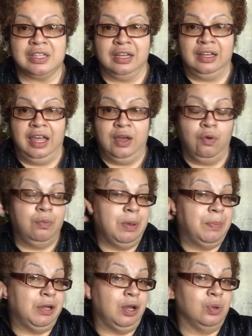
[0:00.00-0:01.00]
the link will be
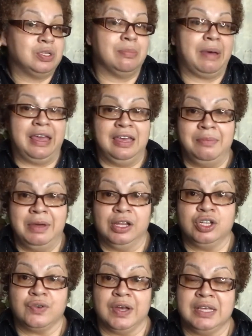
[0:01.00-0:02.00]
below to my email
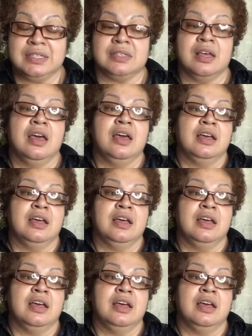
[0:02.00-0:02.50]
address,